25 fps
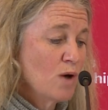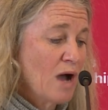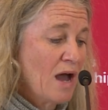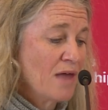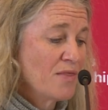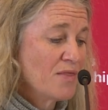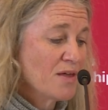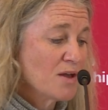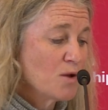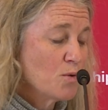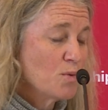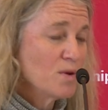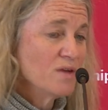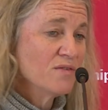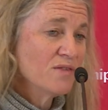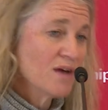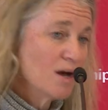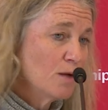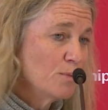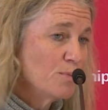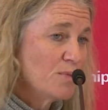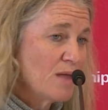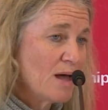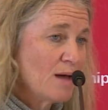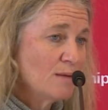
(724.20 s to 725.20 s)
I think we've
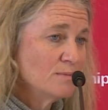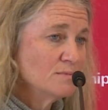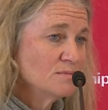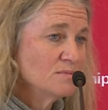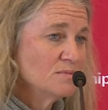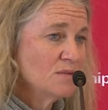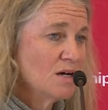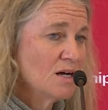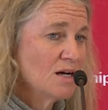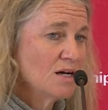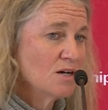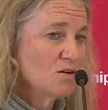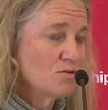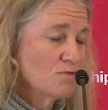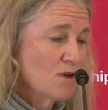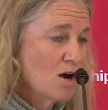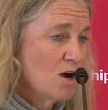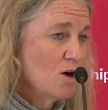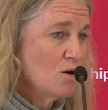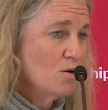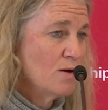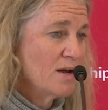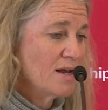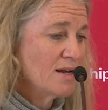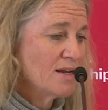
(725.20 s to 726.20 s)
helped them uh,
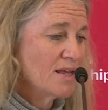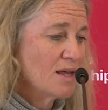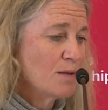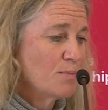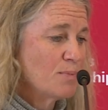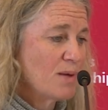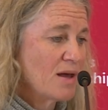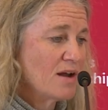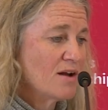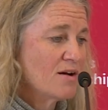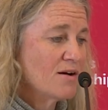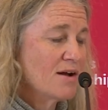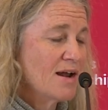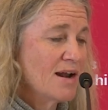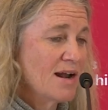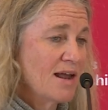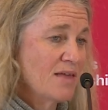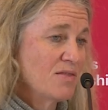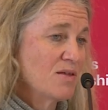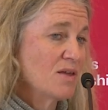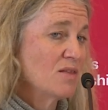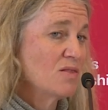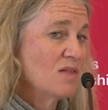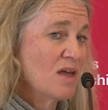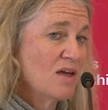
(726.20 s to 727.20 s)
grow and get better, and I
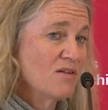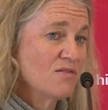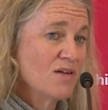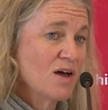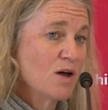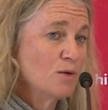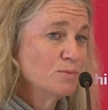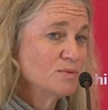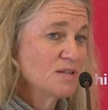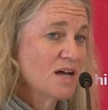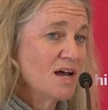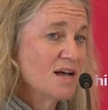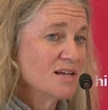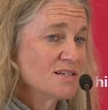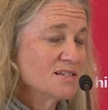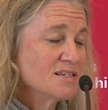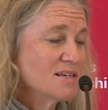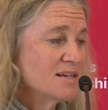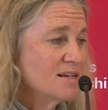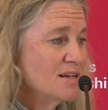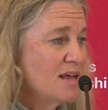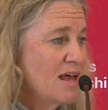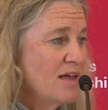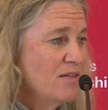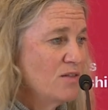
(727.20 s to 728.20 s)
think they've helped us
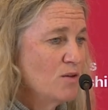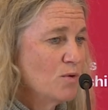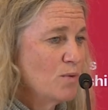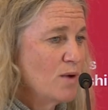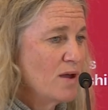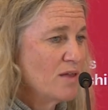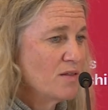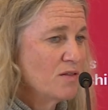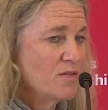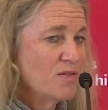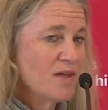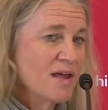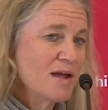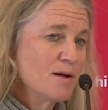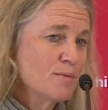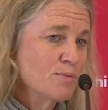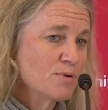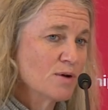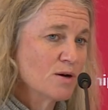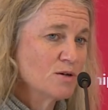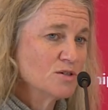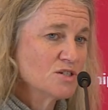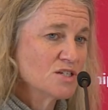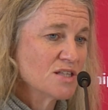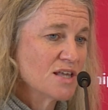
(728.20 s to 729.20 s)
in, in the way that they
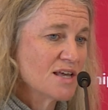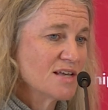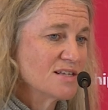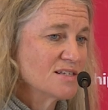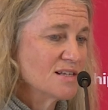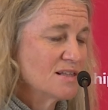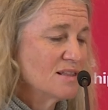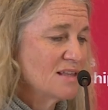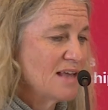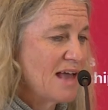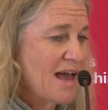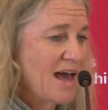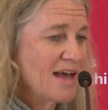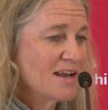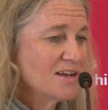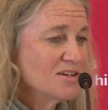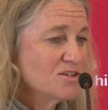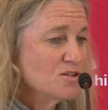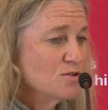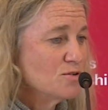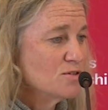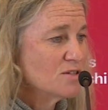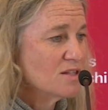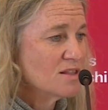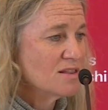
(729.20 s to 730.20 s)
approach things and the
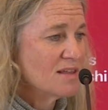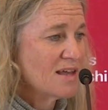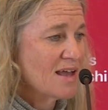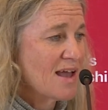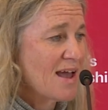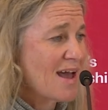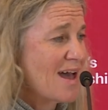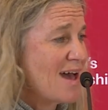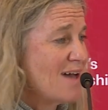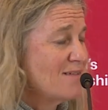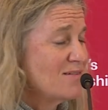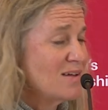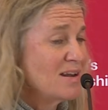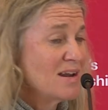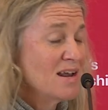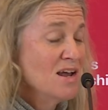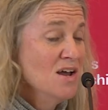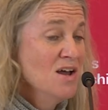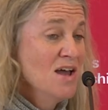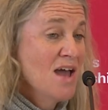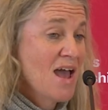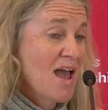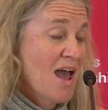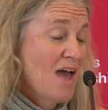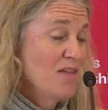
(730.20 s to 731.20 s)
attitudes that they have. And,
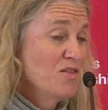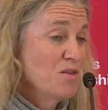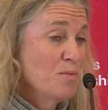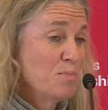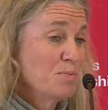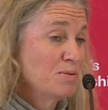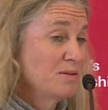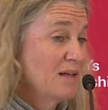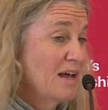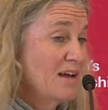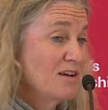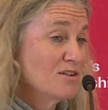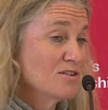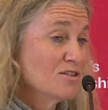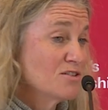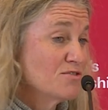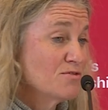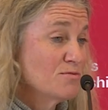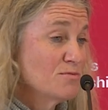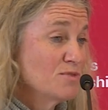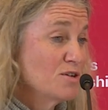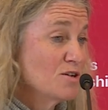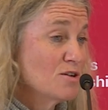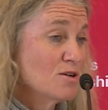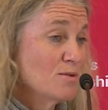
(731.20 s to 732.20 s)
and the players
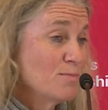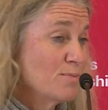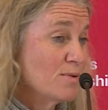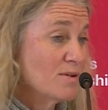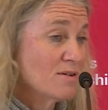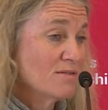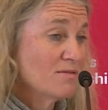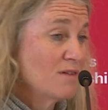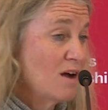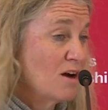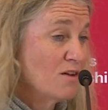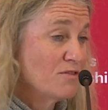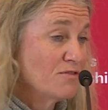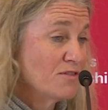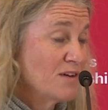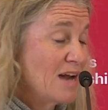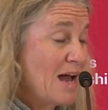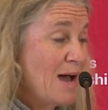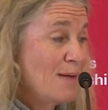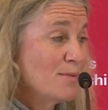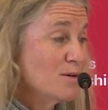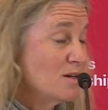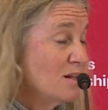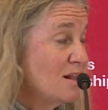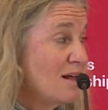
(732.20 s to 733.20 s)
from Europe are, are
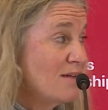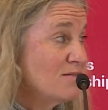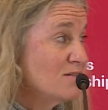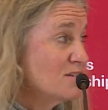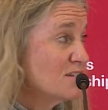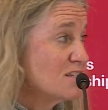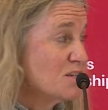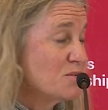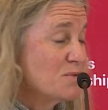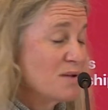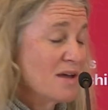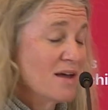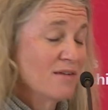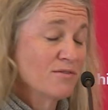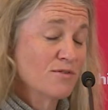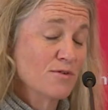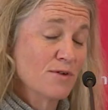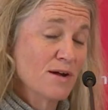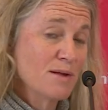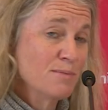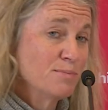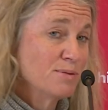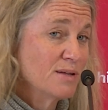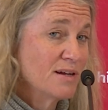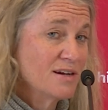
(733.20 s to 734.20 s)
phenomenal. Obviously, we have
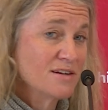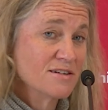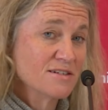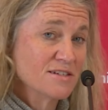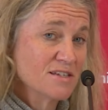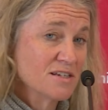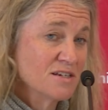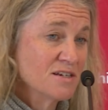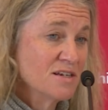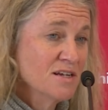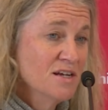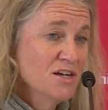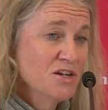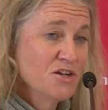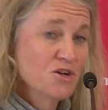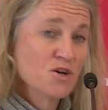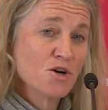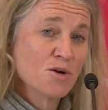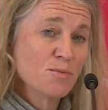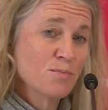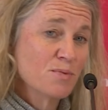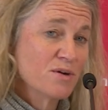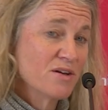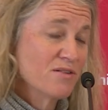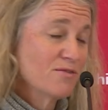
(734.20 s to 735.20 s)
great players in
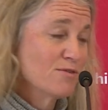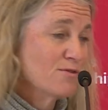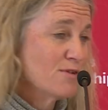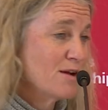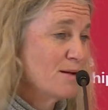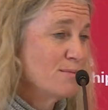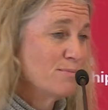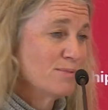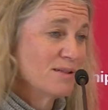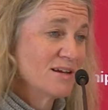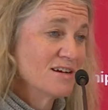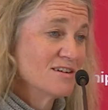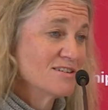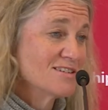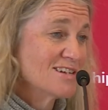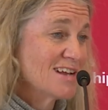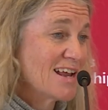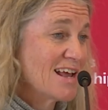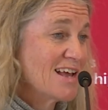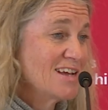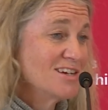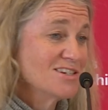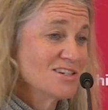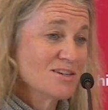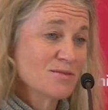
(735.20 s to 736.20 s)
Europe, we have great players in
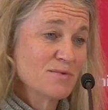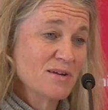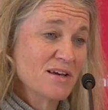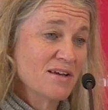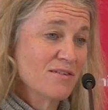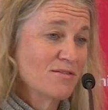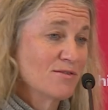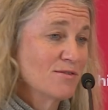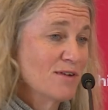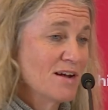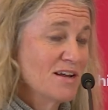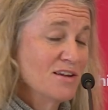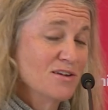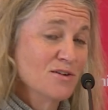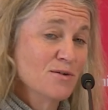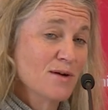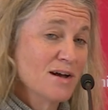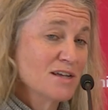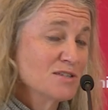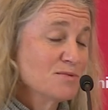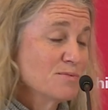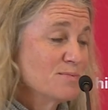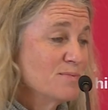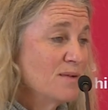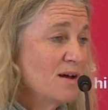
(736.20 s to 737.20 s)
Asia, we have great
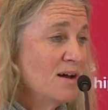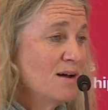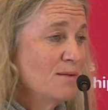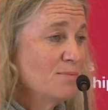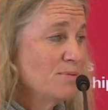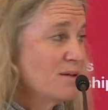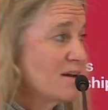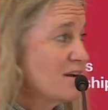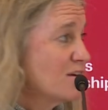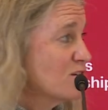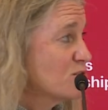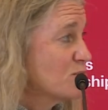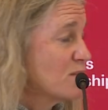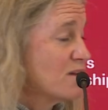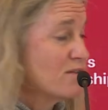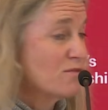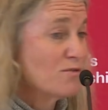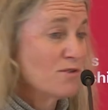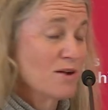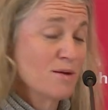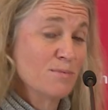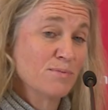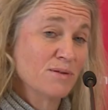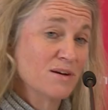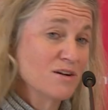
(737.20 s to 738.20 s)
US uh, players, we have
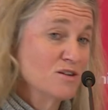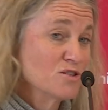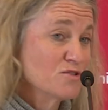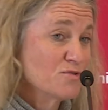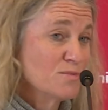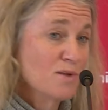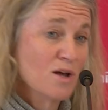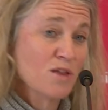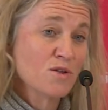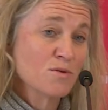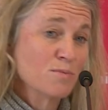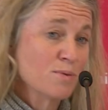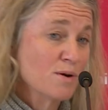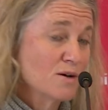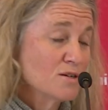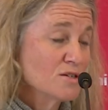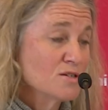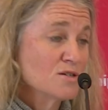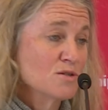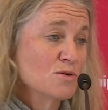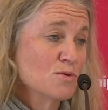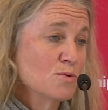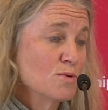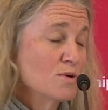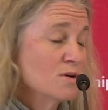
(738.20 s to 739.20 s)
great players from other parts of
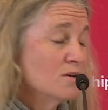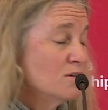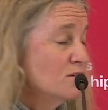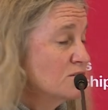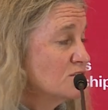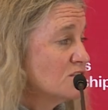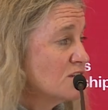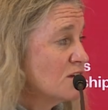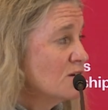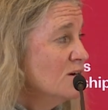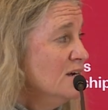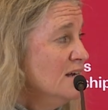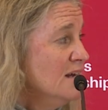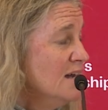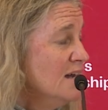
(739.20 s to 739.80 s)
the world. So